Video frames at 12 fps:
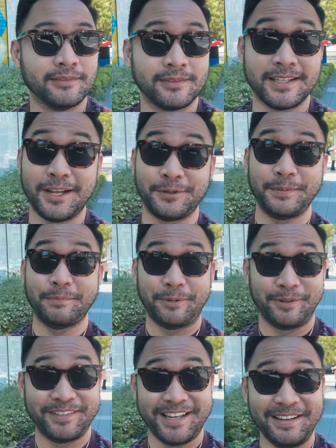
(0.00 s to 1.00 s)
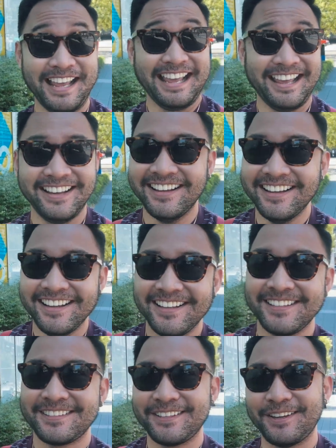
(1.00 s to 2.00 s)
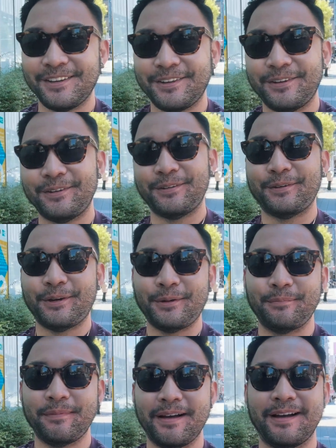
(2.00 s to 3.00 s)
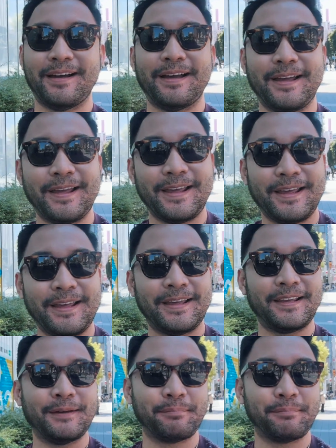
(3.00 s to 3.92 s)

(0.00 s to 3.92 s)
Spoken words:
It's actually my birthday. So my